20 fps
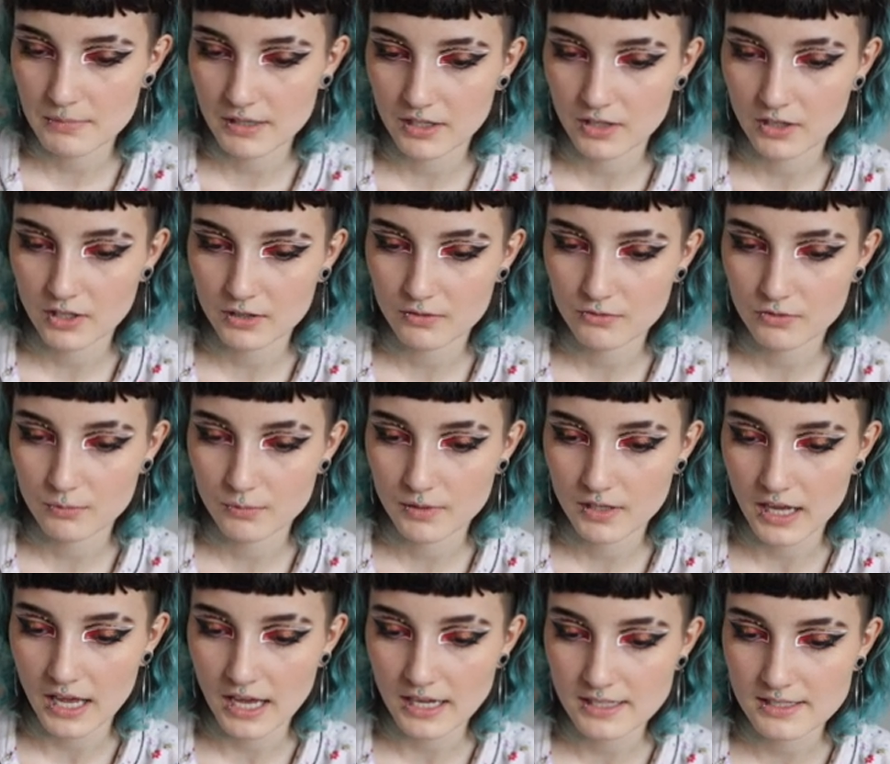in my cart from
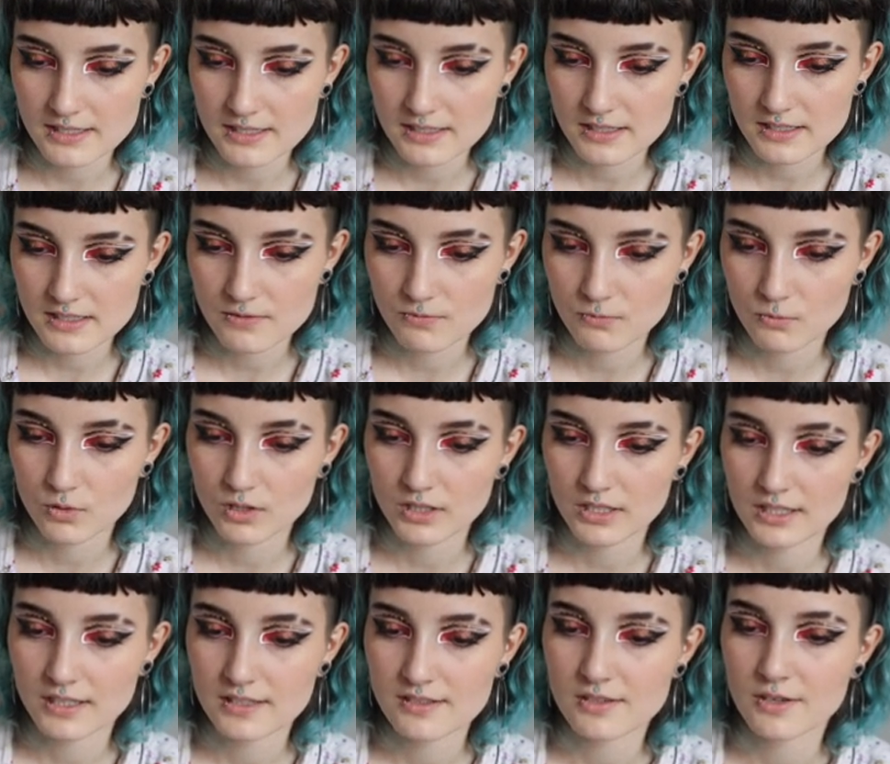Axis?
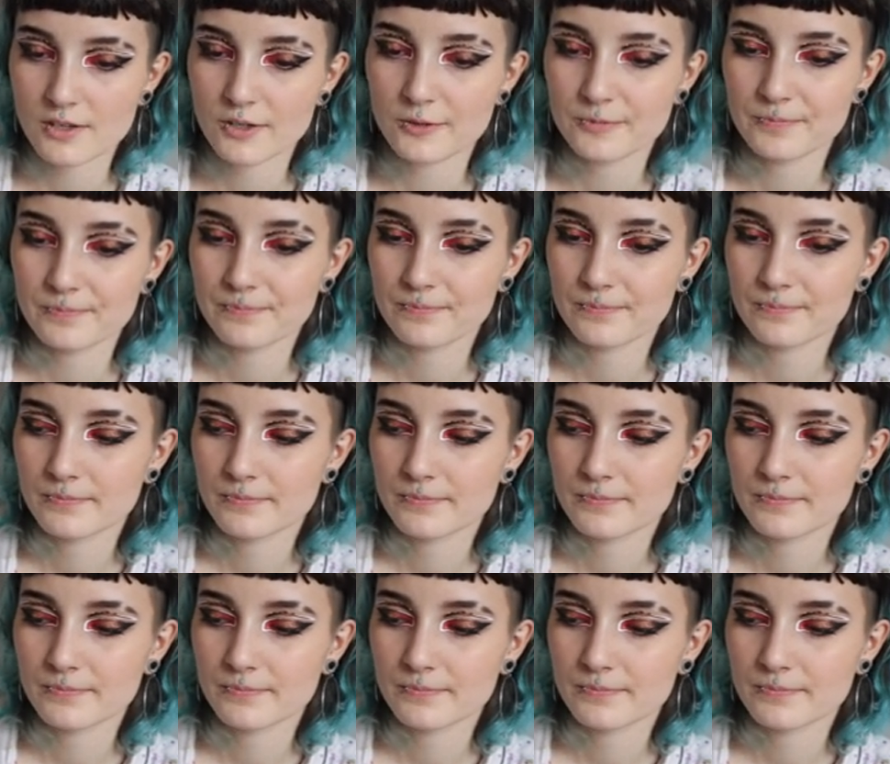Vortex. Oh,